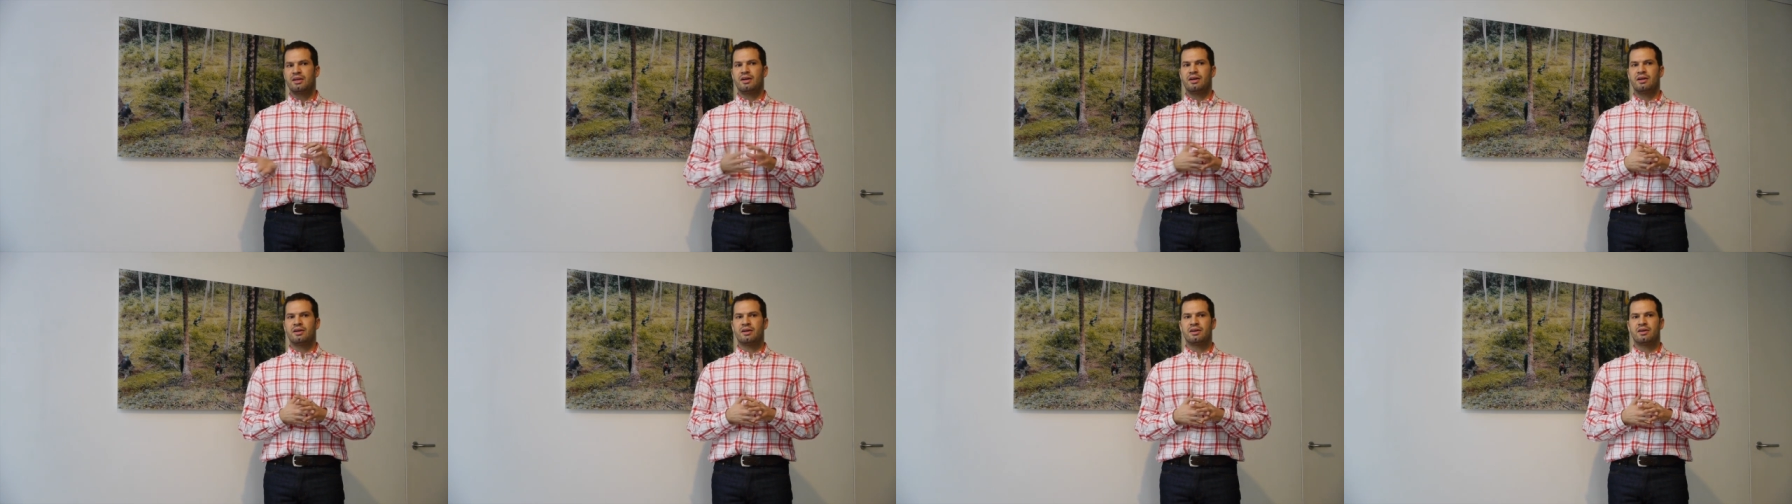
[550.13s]

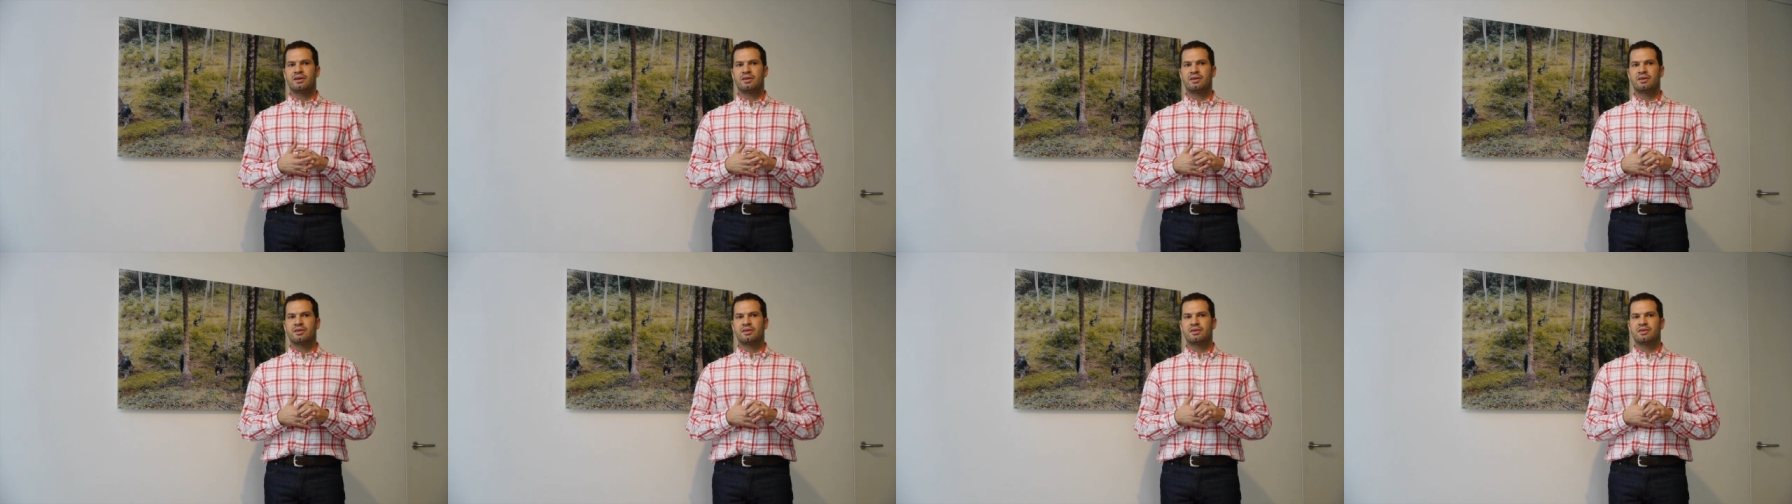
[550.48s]

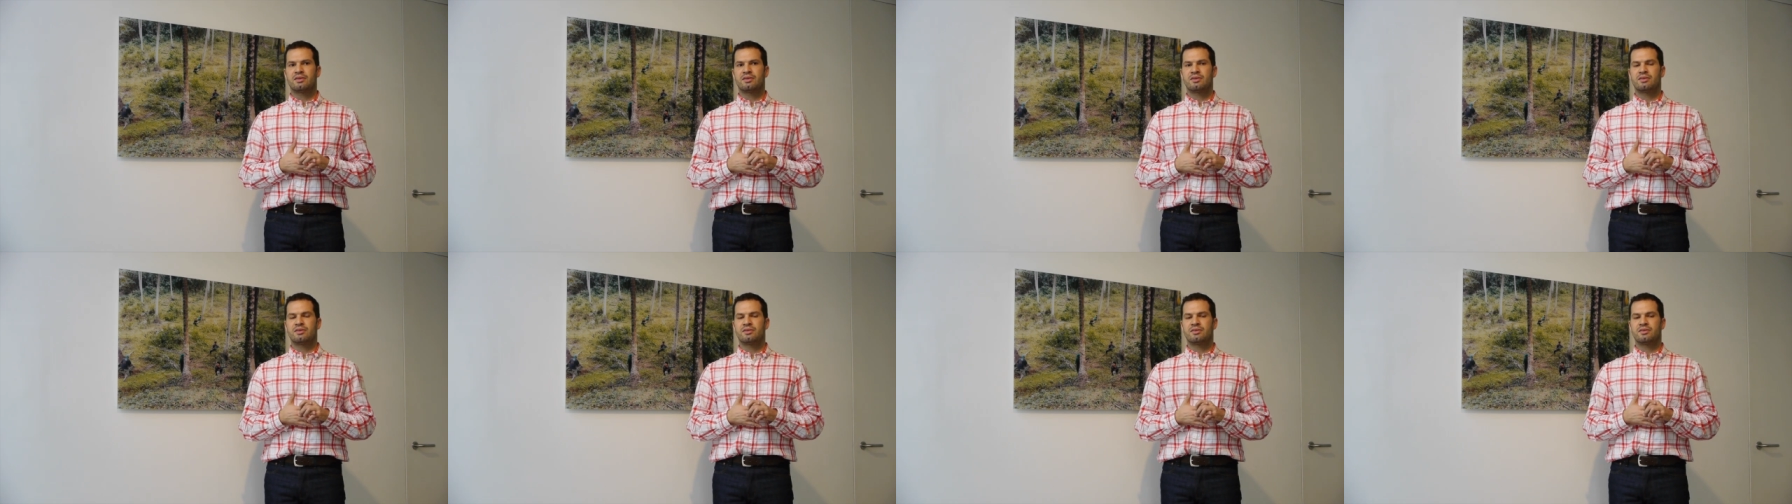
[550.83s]

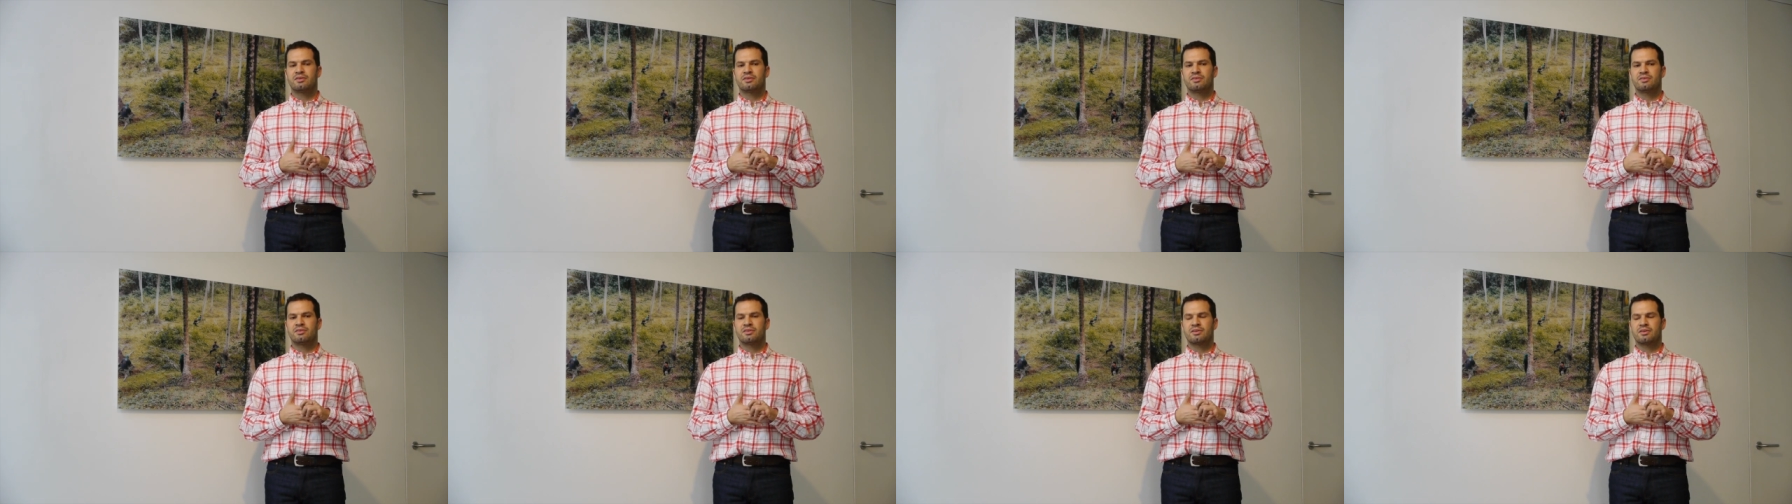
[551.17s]

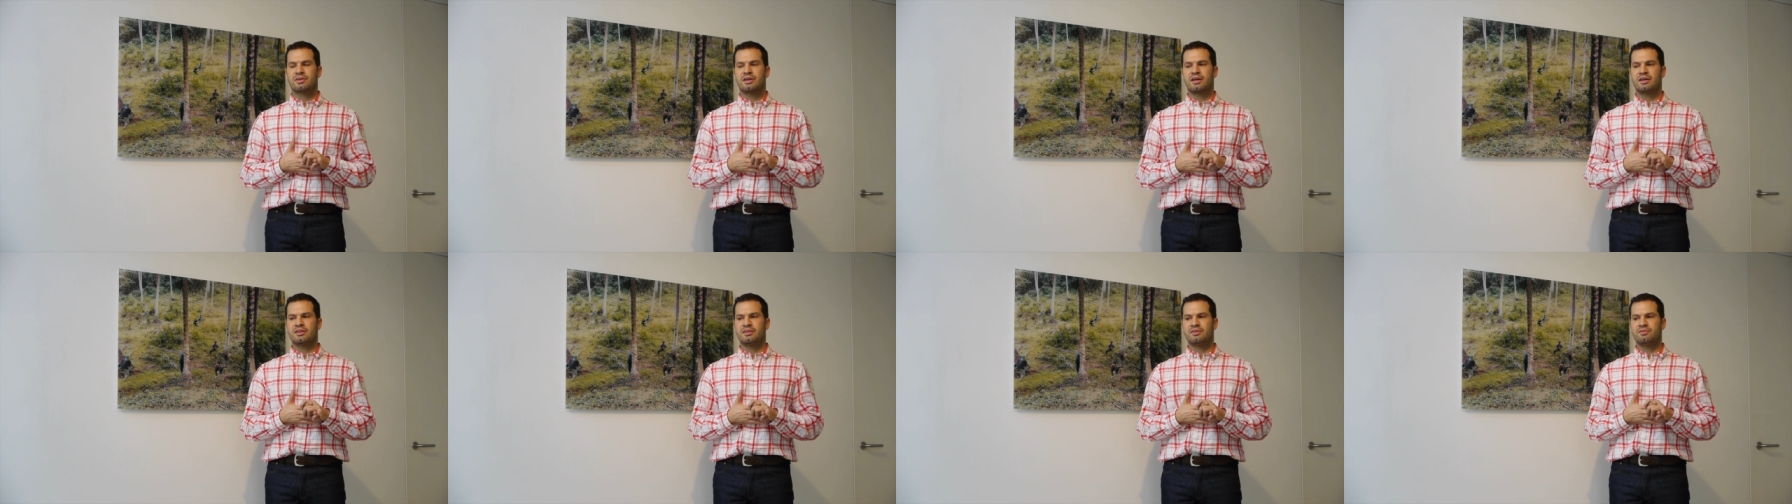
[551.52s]
a
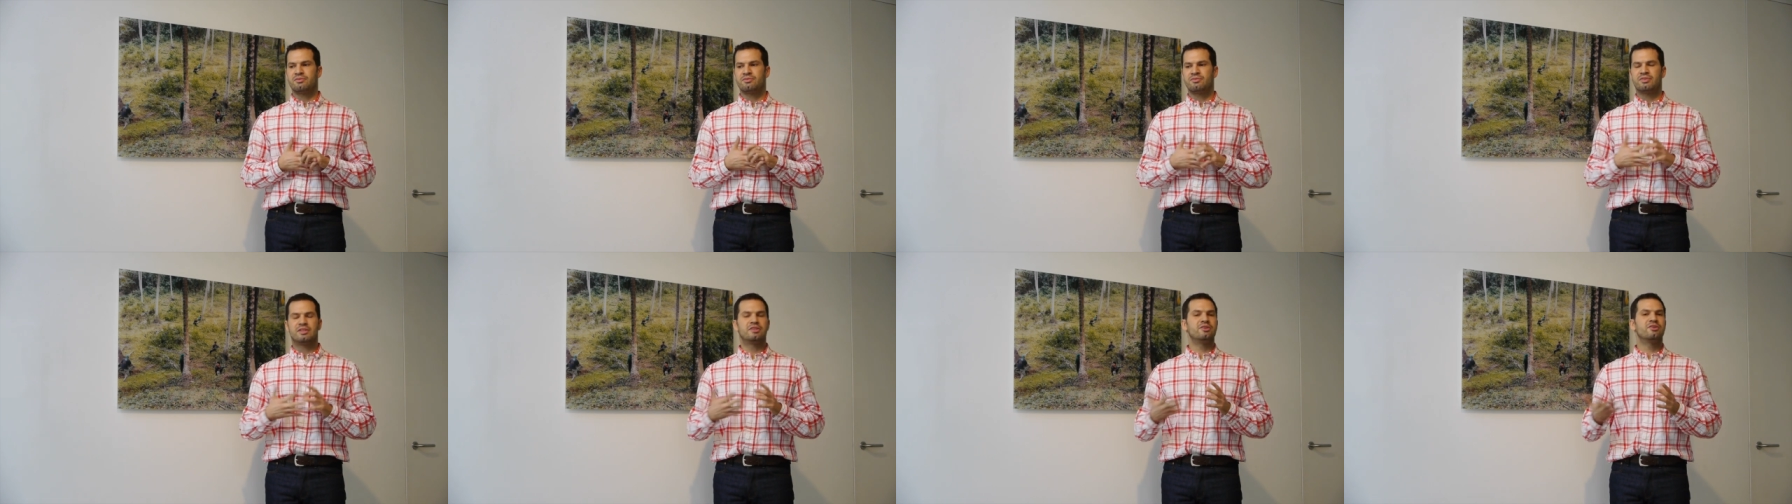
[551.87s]
kind of
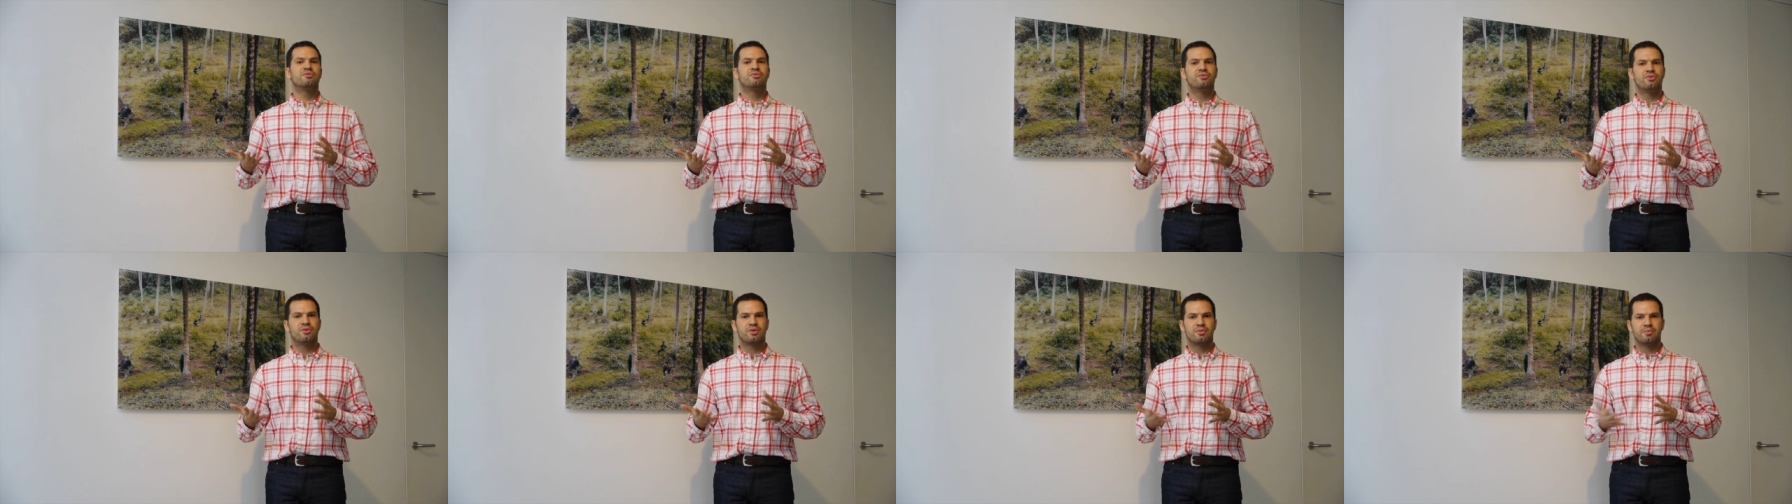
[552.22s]
video
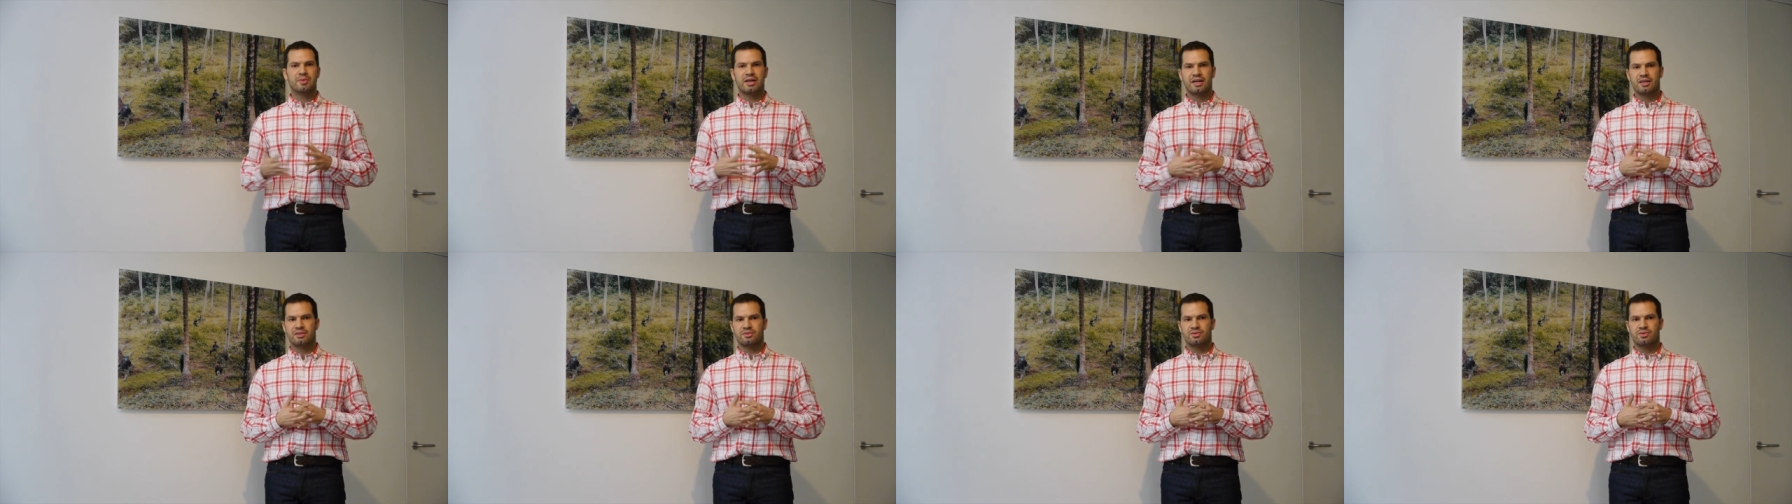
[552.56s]

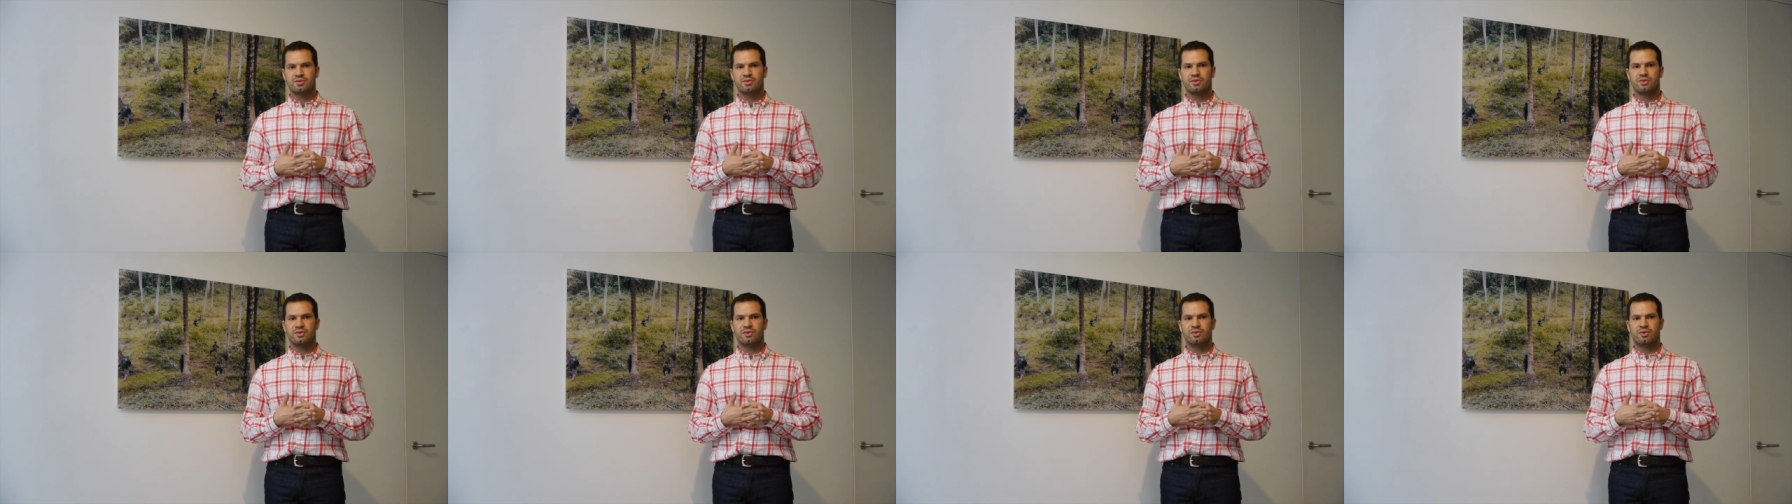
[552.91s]
format
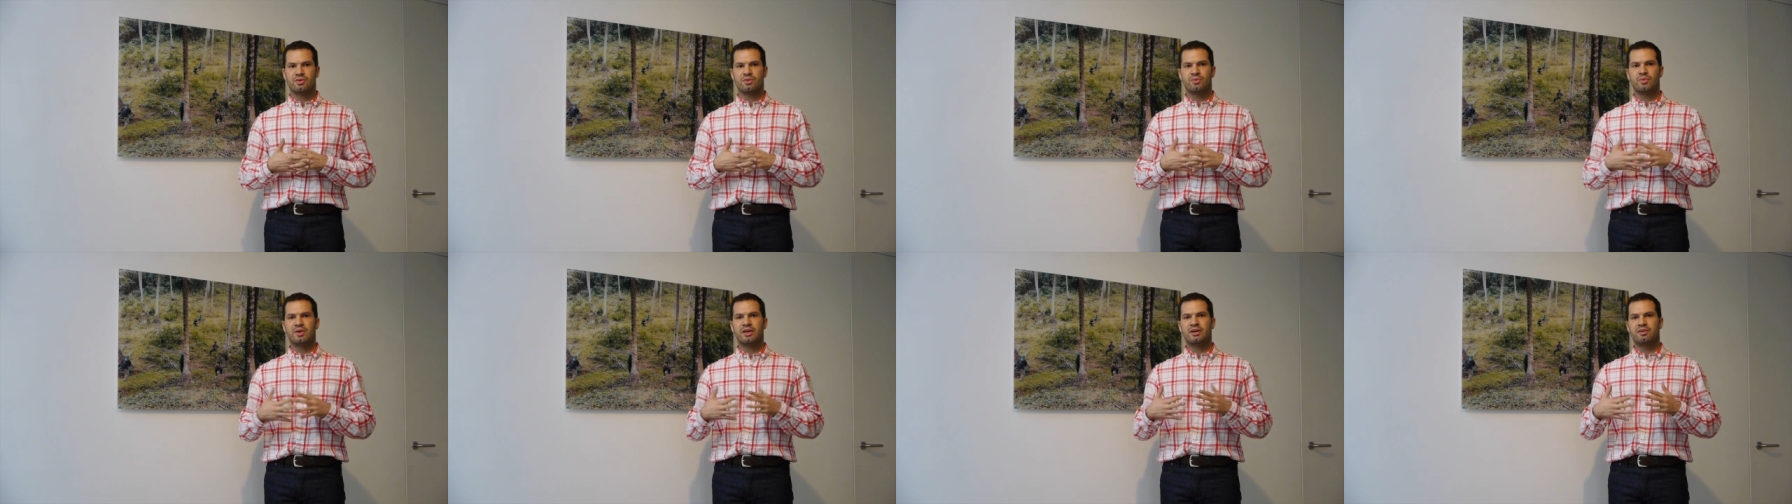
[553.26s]
or,
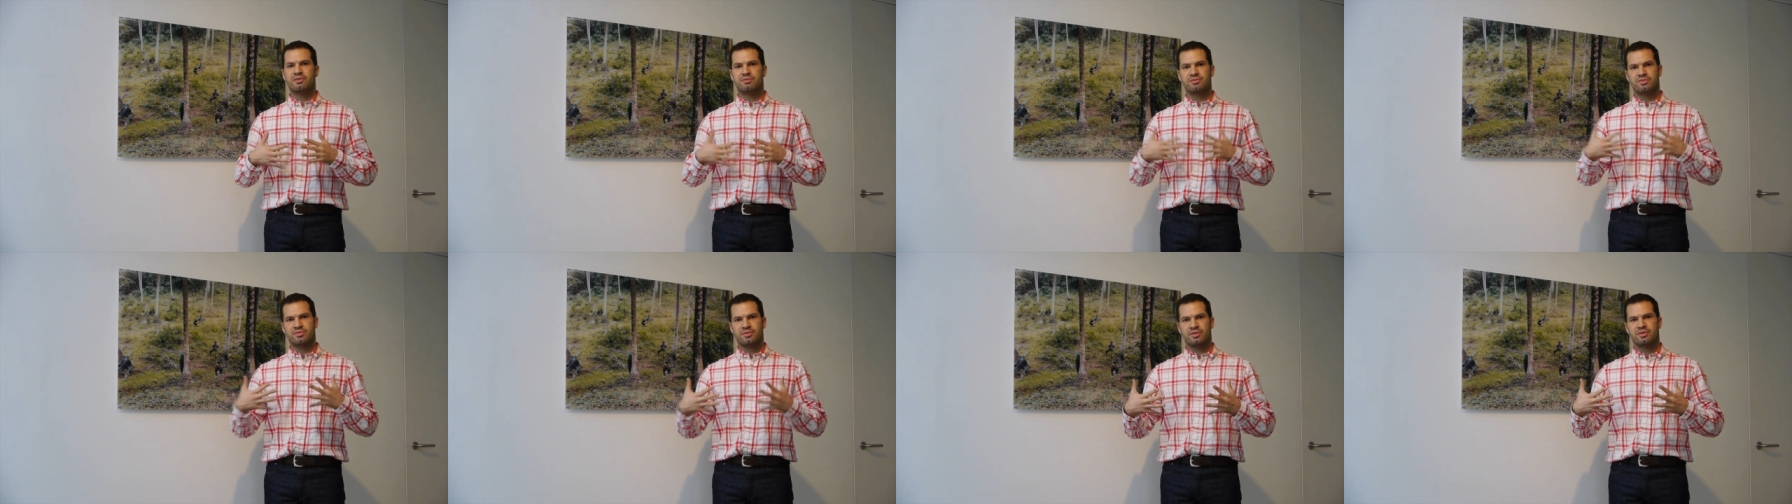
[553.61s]
or a way
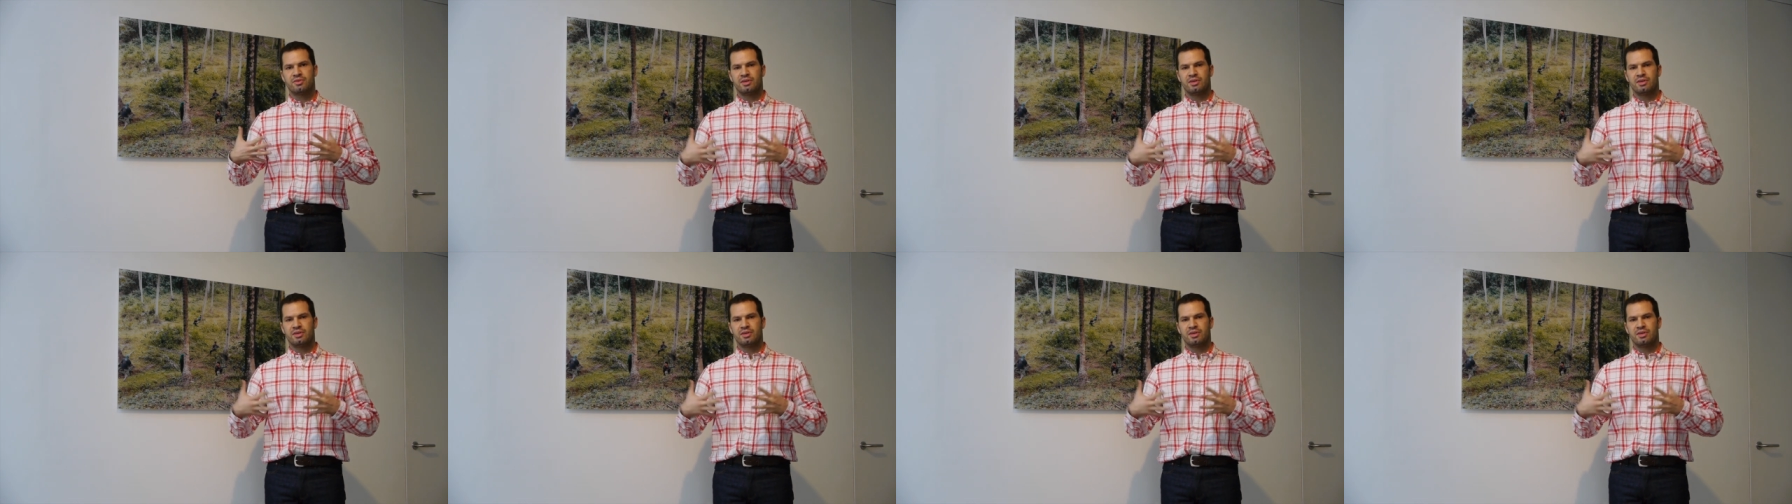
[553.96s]
of